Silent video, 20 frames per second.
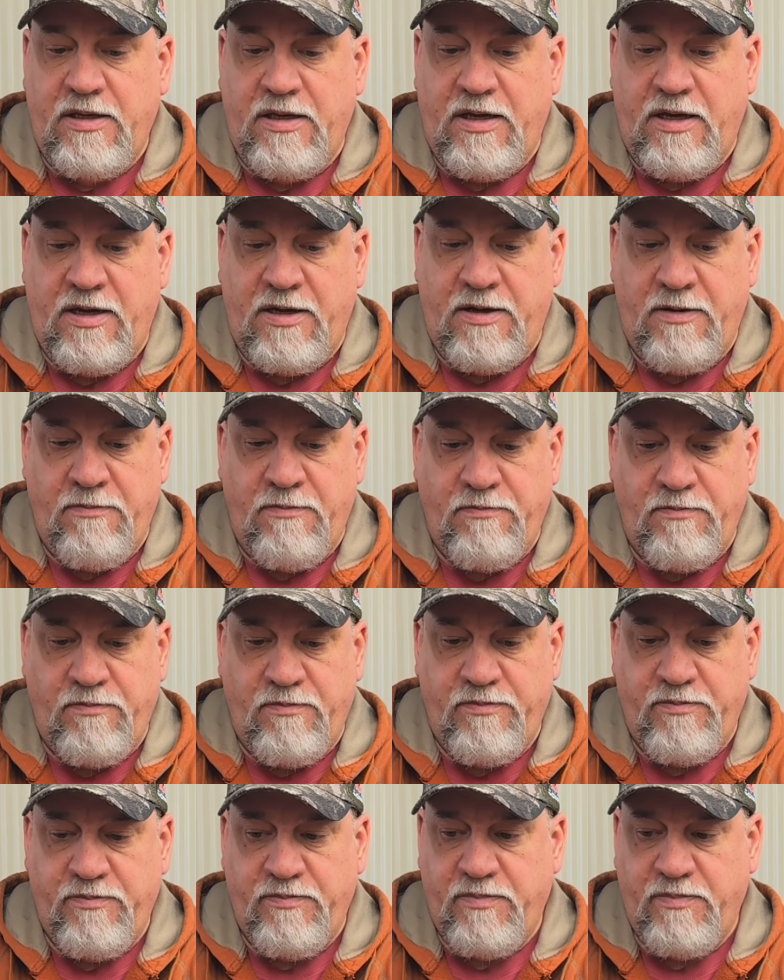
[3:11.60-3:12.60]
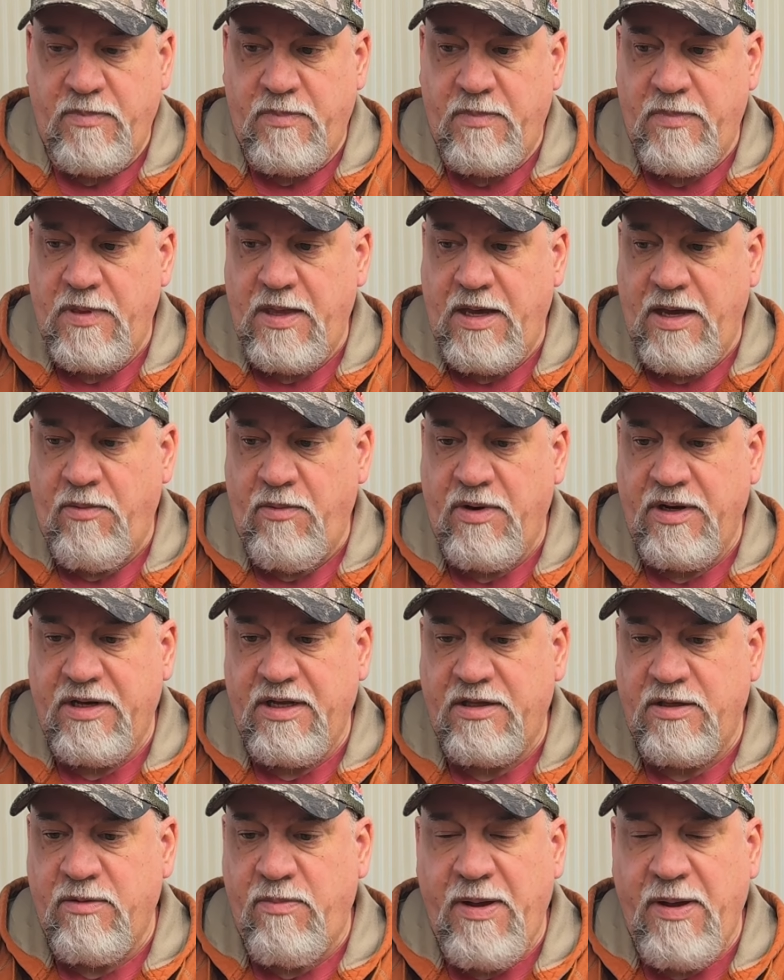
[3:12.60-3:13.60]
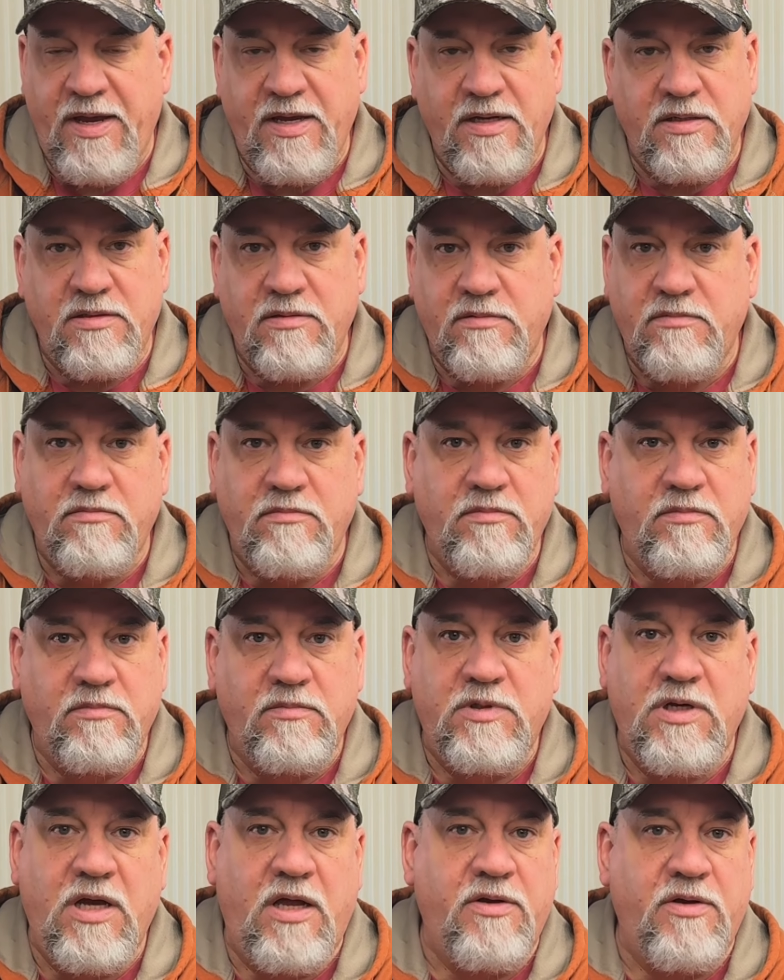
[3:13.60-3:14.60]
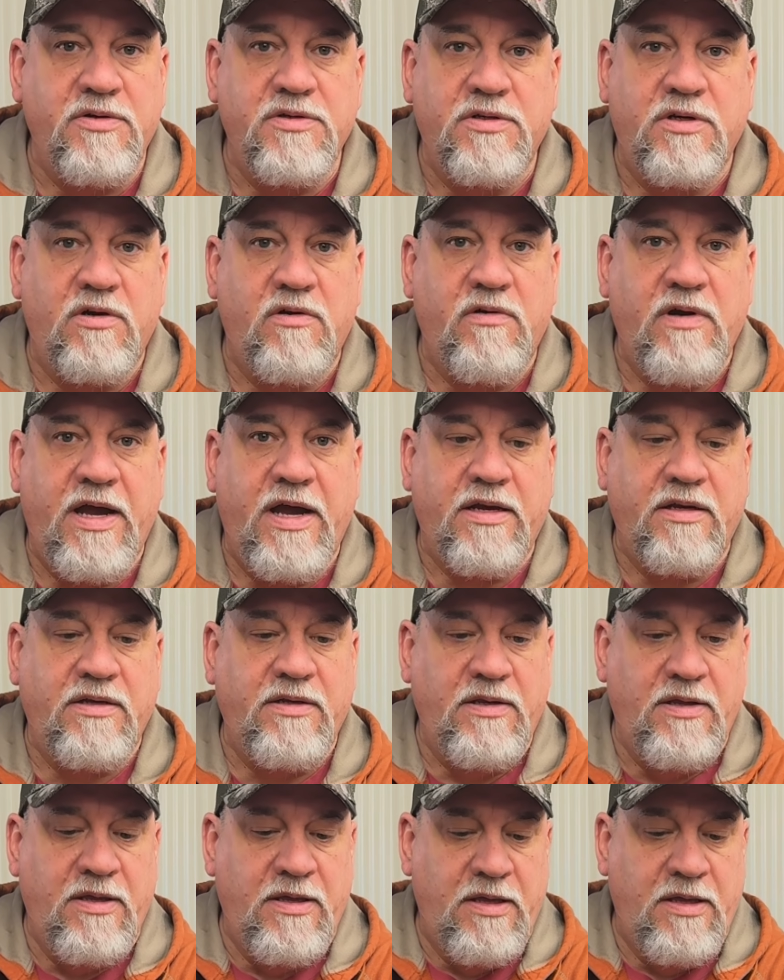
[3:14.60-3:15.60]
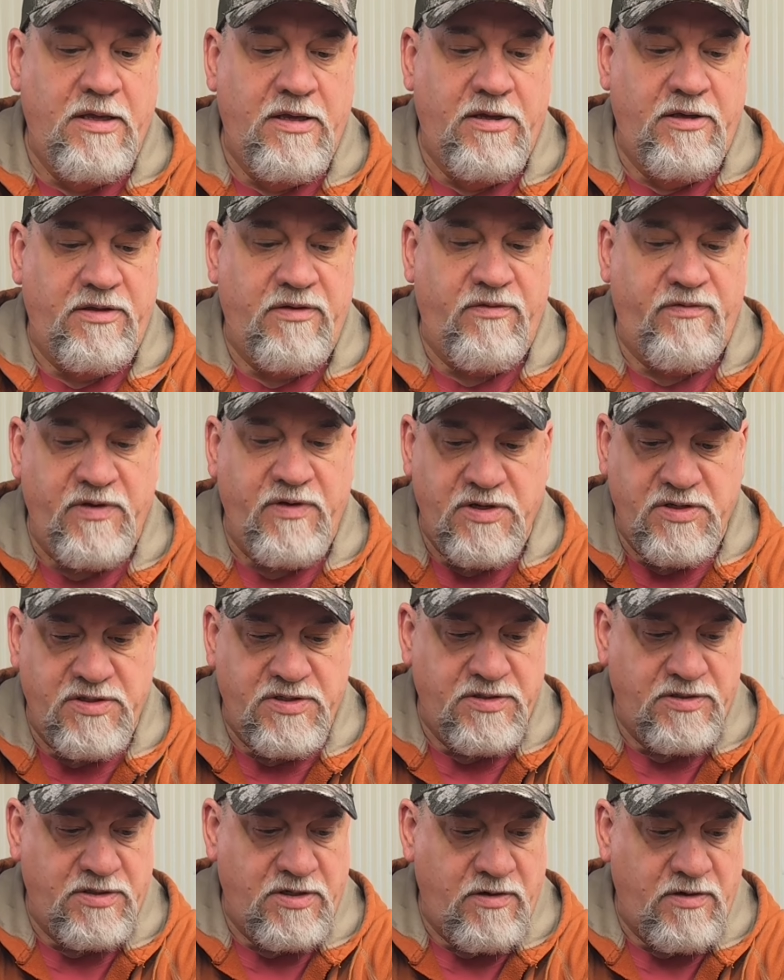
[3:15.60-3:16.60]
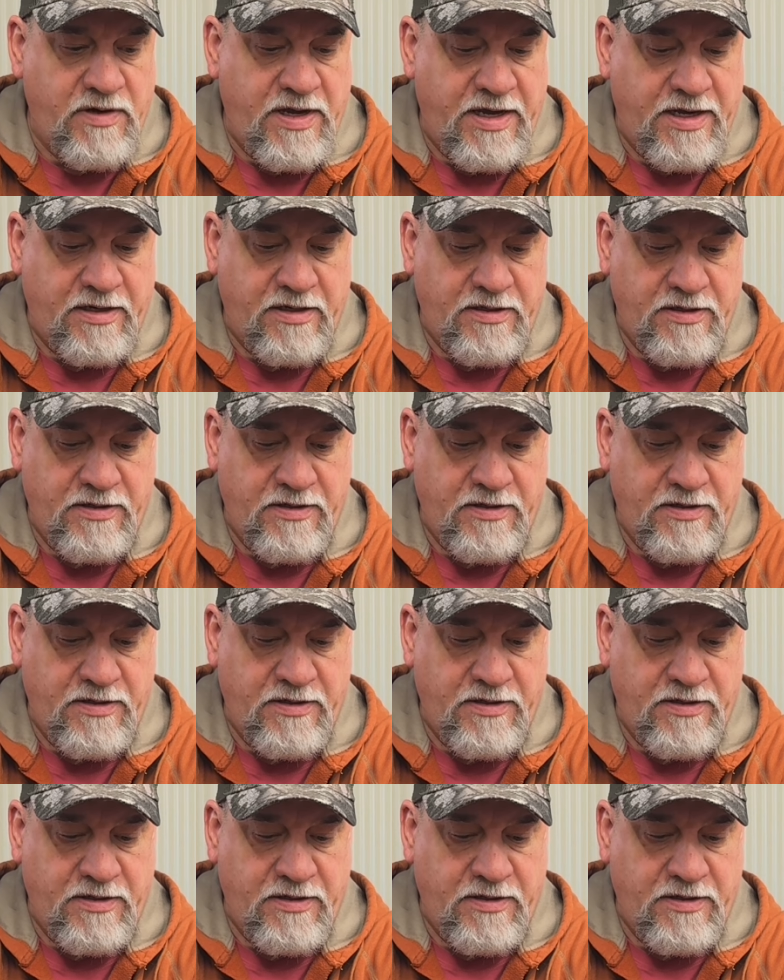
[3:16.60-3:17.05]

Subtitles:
I want to get the paint colors correct, the finishes correct.